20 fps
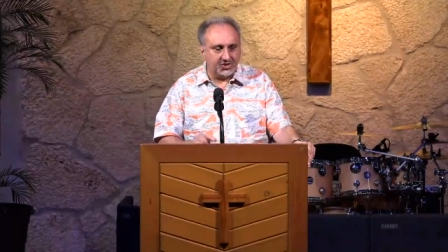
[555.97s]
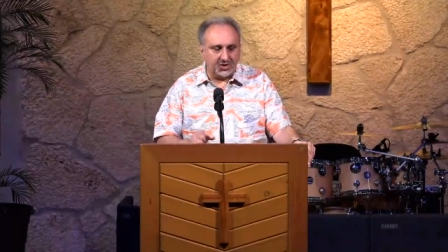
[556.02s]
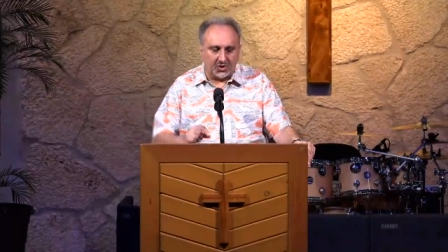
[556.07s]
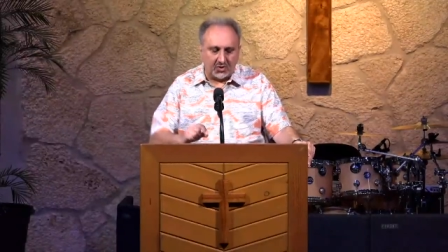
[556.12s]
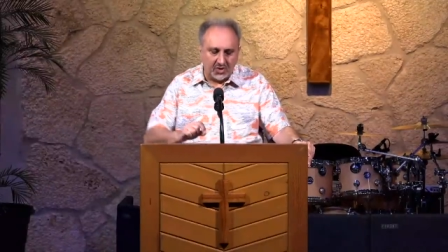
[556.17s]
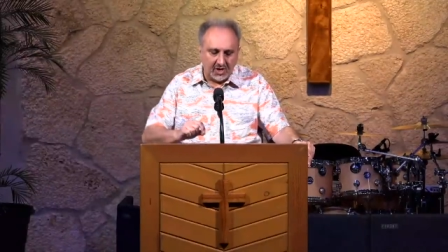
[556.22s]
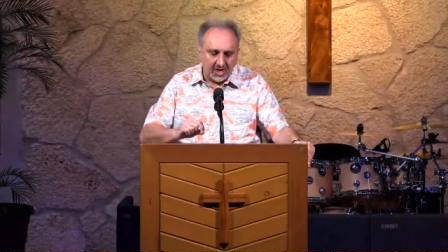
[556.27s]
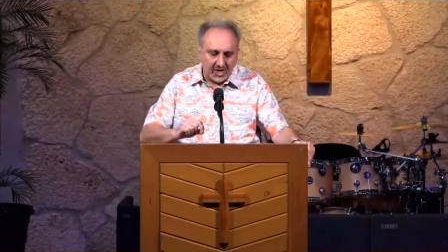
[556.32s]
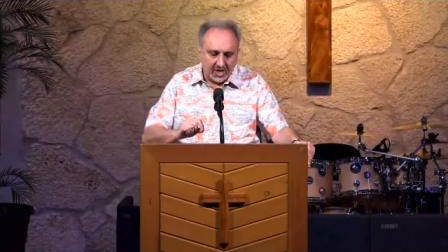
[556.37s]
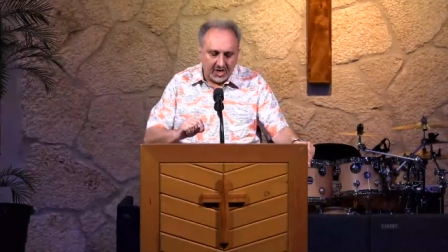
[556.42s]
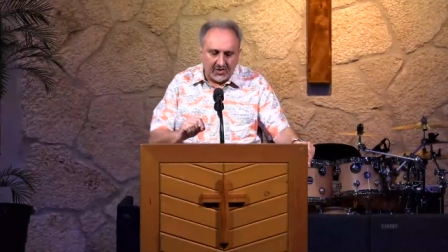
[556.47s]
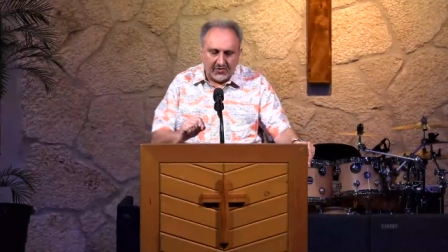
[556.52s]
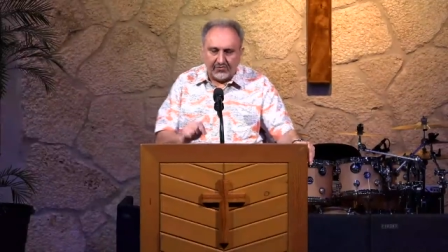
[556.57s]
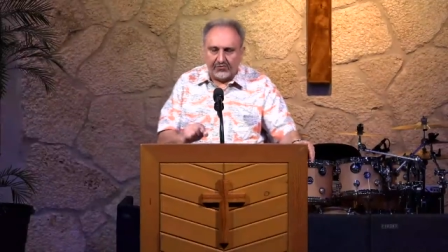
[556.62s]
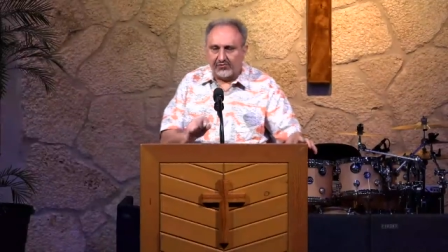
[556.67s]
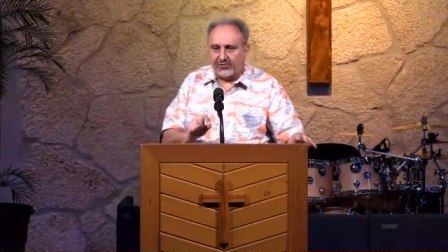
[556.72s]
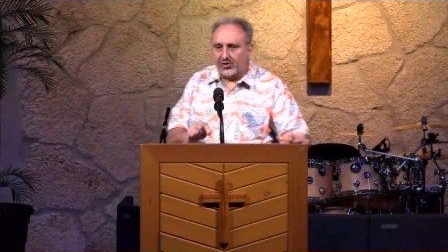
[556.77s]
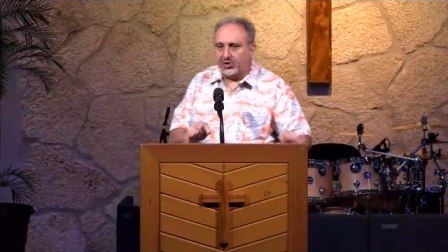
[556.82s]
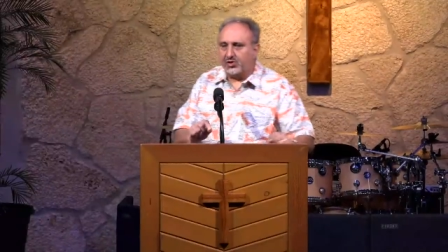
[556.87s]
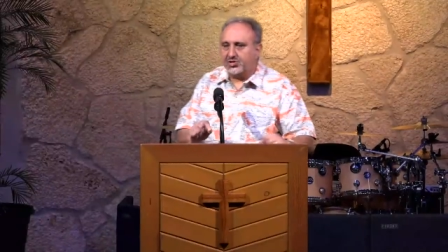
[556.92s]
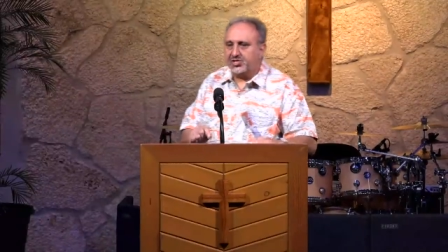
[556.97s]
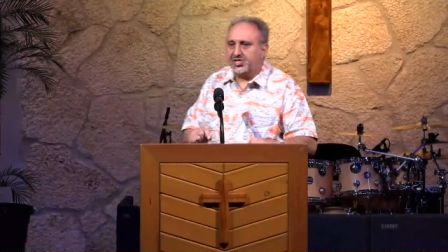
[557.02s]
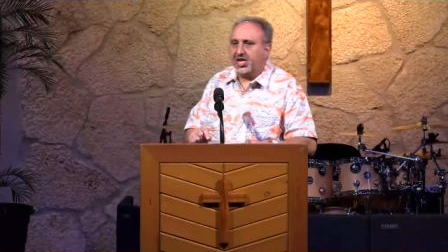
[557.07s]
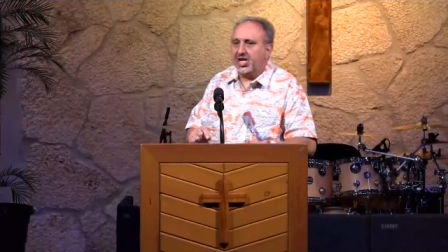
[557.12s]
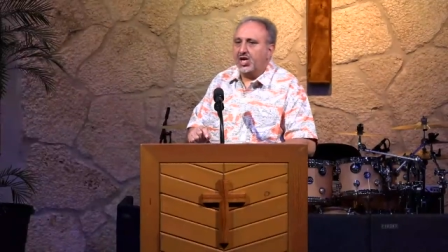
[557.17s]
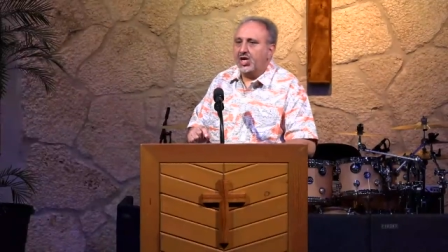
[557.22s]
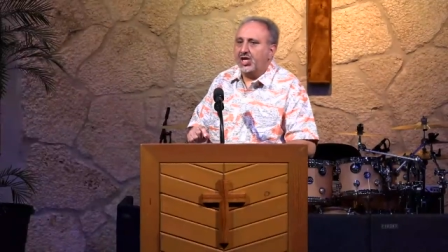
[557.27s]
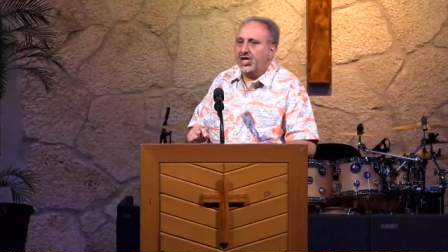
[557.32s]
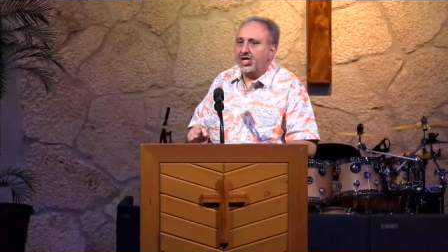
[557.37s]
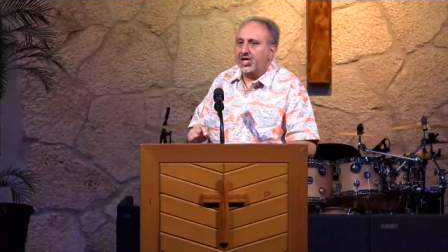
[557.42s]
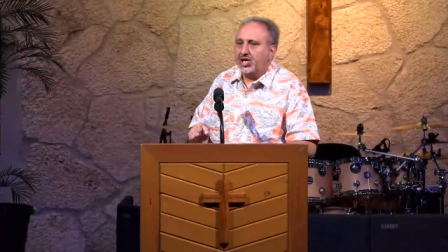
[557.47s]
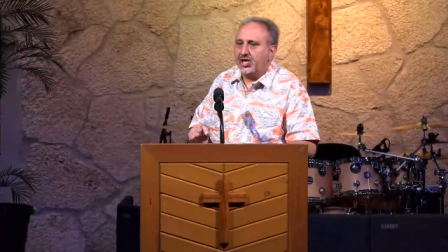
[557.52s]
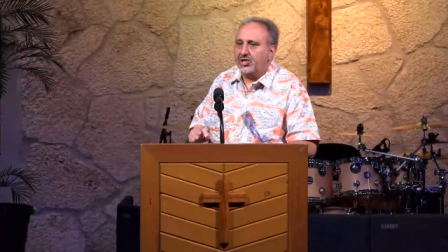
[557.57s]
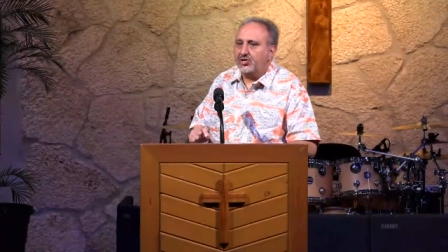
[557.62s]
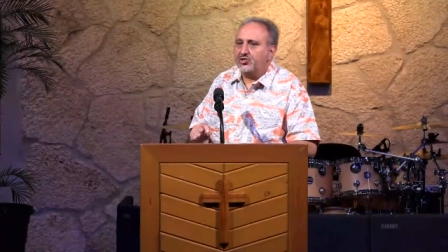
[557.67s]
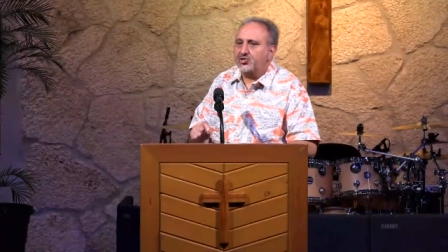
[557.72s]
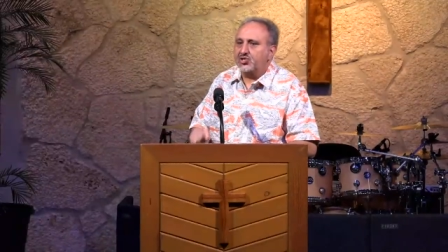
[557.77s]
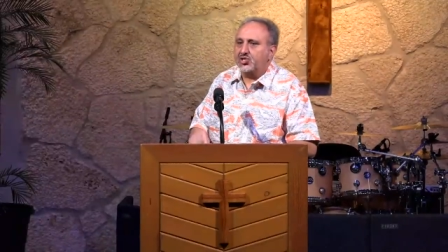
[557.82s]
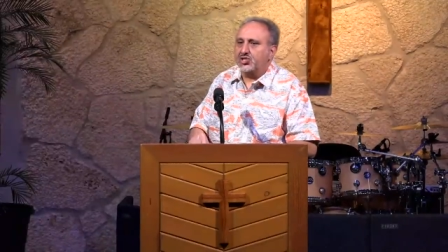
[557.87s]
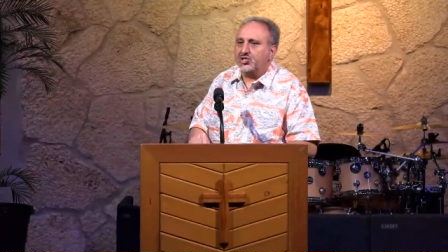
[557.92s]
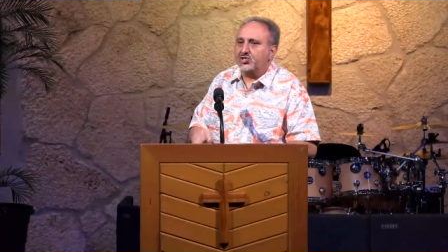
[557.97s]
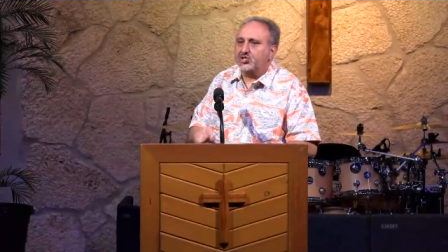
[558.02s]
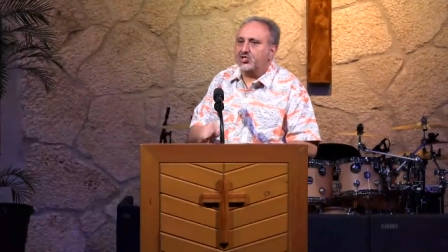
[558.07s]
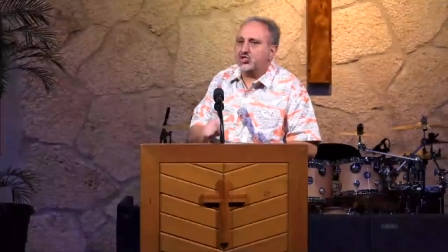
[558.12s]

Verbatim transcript: So, first, here's the